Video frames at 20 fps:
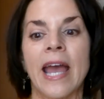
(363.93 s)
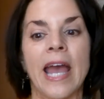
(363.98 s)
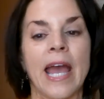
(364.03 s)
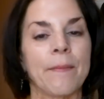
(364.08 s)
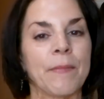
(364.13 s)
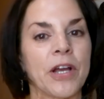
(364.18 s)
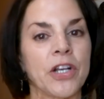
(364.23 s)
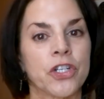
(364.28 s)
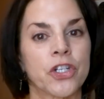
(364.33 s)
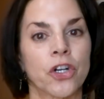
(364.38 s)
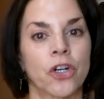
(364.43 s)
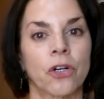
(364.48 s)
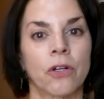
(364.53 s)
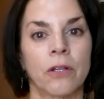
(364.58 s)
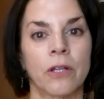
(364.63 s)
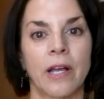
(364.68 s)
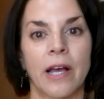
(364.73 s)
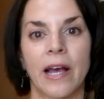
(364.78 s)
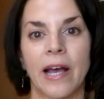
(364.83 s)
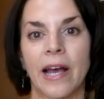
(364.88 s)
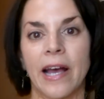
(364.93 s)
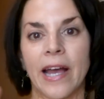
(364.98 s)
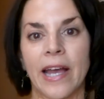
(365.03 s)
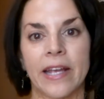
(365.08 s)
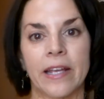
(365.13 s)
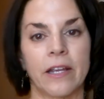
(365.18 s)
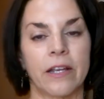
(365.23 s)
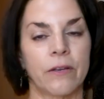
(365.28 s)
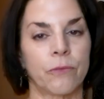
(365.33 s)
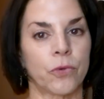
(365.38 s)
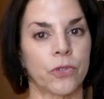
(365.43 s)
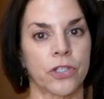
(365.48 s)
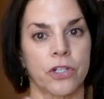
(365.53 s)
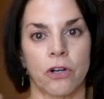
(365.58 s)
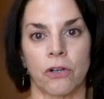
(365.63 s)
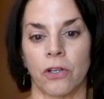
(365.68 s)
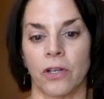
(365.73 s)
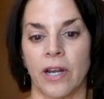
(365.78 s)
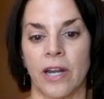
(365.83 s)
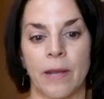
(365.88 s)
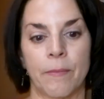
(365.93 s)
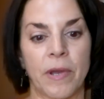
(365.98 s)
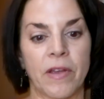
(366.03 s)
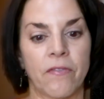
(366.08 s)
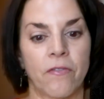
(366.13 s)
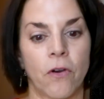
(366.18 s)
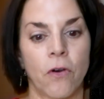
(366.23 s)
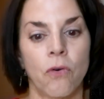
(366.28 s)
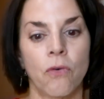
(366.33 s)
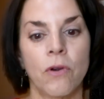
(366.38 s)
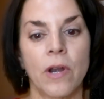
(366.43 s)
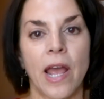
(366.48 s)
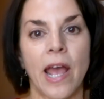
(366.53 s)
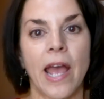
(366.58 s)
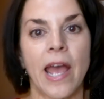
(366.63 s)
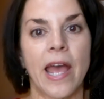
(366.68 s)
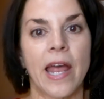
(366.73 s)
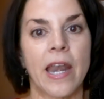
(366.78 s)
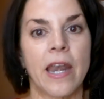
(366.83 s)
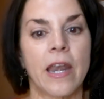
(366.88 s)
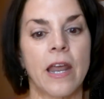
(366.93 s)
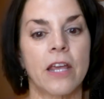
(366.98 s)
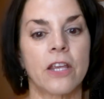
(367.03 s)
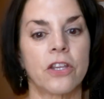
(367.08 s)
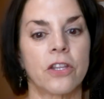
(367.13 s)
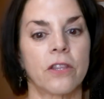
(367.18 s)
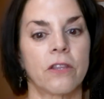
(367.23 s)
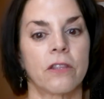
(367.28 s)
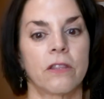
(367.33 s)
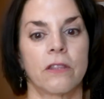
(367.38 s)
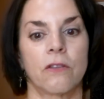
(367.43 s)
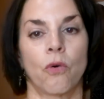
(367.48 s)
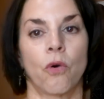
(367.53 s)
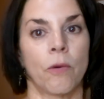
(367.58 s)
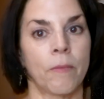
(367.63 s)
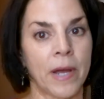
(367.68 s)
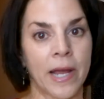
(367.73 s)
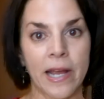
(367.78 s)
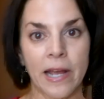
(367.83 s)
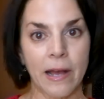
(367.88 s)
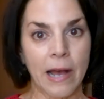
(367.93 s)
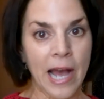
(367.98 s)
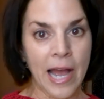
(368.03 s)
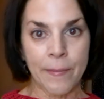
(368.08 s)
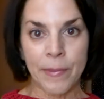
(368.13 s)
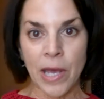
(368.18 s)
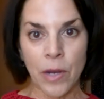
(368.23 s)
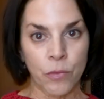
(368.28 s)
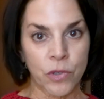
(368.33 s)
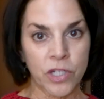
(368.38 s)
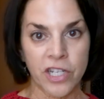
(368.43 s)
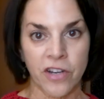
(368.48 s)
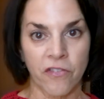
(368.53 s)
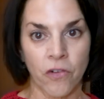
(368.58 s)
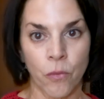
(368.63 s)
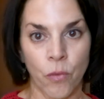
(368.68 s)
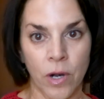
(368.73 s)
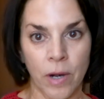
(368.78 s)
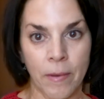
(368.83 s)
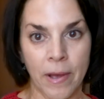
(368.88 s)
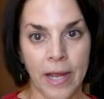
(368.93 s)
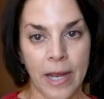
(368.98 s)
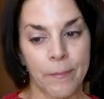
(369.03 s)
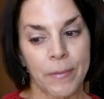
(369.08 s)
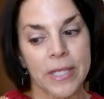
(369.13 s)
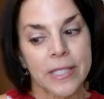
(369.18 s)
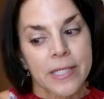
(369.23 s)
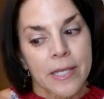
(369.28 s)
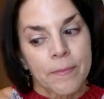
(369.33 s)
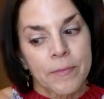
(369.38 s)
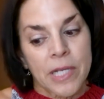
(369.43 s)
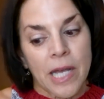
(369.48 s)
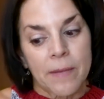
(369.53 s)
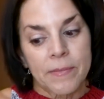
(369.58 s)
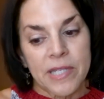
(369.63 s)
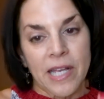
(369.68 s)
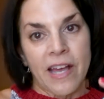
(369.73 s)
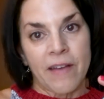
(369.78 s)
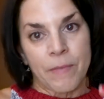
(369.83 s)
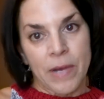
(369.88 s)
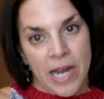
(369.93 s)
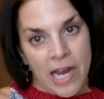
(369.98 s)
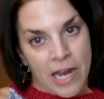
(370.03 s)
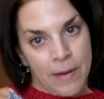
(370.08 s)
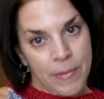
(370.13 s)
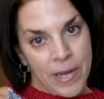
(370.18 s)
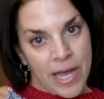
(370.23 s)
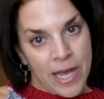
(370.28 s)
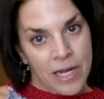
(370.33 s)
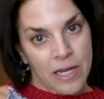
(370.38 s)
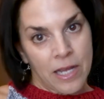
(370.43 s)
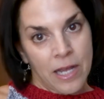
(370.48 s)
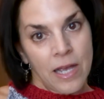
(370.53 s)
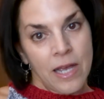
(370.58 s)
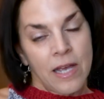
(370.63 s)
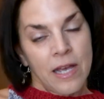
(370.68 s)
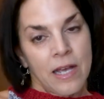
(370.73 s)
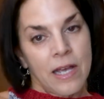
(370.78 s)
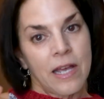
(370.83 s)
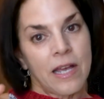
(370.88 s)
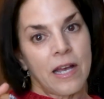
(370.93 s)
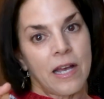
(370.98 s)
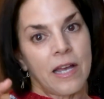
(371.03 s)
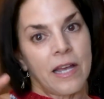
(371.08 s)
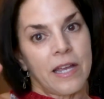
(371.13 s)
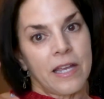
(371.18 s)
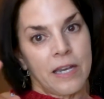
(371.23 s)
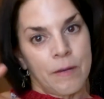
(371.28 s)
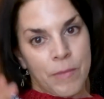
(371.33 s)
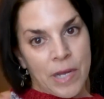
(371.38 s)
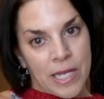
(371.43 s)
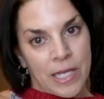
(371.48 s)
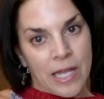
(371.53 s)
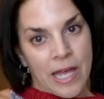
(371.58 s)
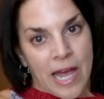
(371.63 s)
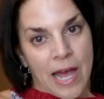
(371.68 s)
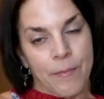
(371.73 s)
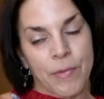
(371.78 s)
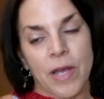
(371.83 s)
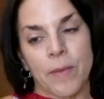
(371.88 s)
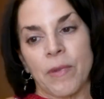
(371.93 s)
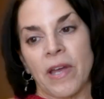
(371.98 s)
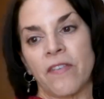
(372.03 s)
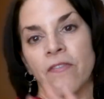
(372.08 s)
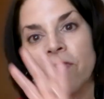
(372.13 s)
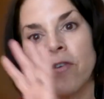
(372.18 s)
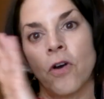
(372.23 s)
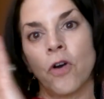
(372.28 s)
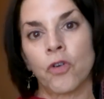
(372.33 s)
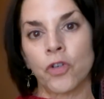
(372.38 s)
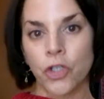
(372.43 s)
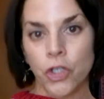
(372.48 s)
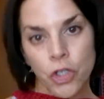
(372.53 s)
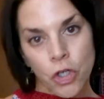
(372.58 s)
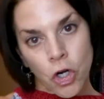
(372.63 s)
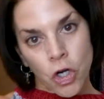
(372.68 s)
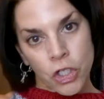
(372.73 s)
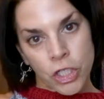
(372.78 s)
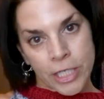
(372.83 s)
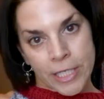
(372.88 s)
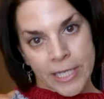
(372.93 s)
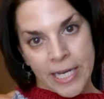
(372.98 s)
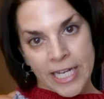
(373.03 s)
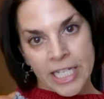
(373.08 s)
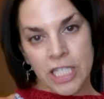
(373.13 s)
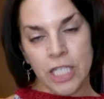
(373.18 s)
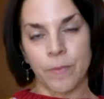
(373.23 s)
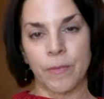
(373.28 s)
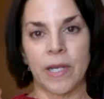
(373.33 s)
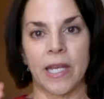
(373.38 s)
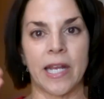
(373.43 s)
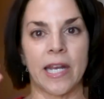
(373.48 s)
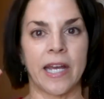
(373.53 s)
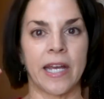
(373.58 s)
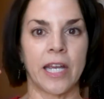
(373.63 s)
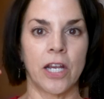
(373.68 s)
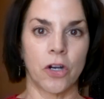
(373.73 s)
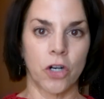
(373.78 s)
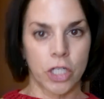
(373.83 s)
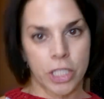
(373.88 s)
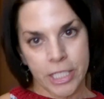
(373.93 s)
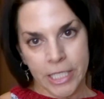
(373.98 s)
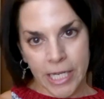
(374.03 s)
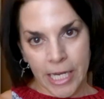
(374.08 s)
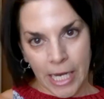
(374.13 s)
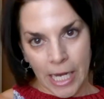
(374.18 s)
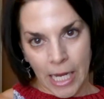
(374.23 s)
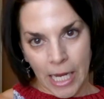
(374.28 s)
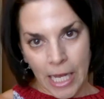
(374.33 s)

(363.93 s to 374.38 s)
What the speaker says: and my journal, I will start looking at my phone or my iPad, whichever one of my, but sometimes I'll have my iPad in my lap and my phone charging next to me and I hear a ding.